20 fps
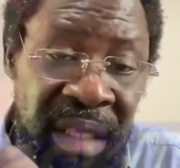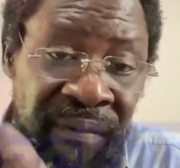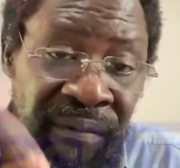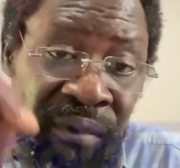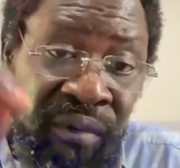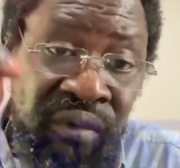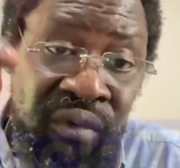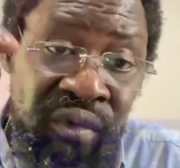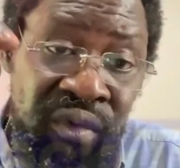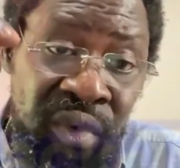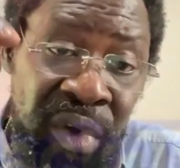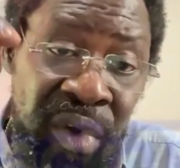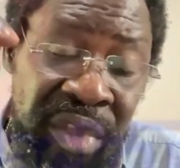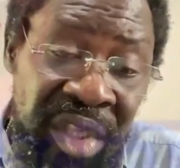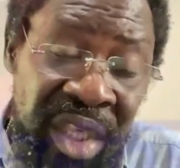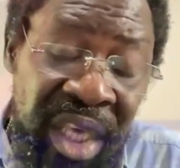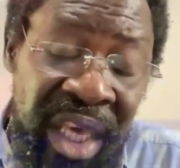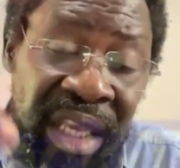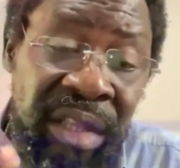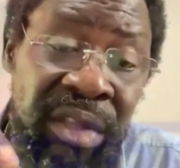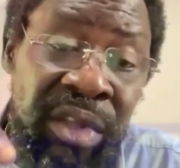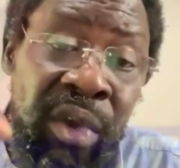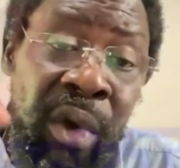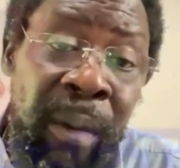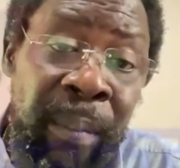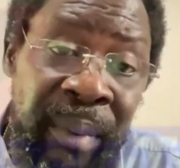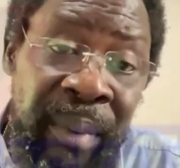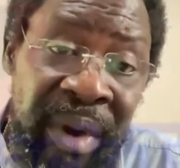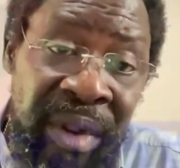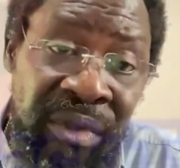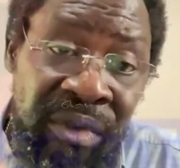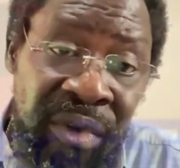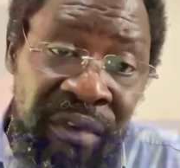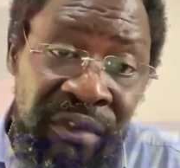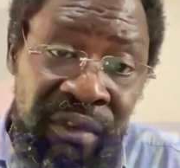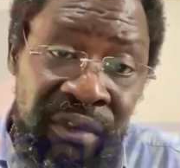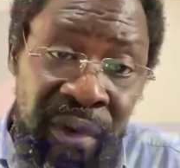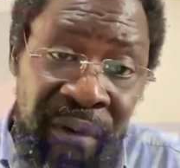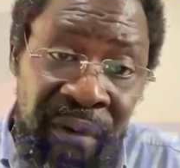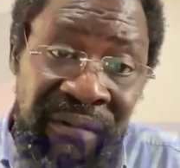if you do not change the operators
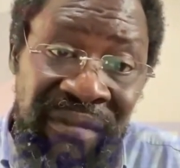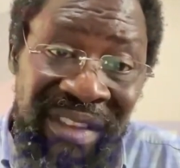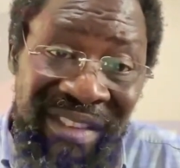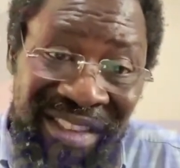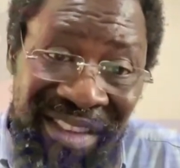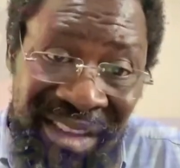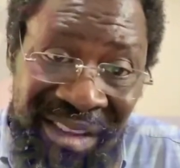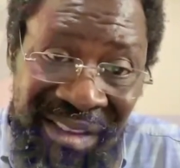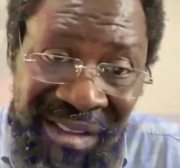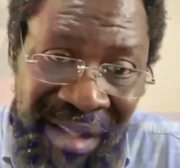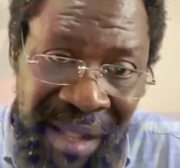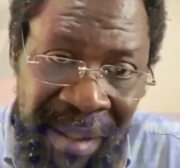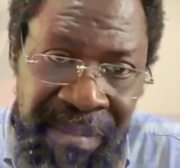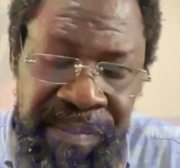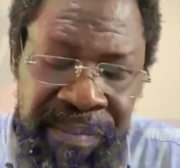of the system.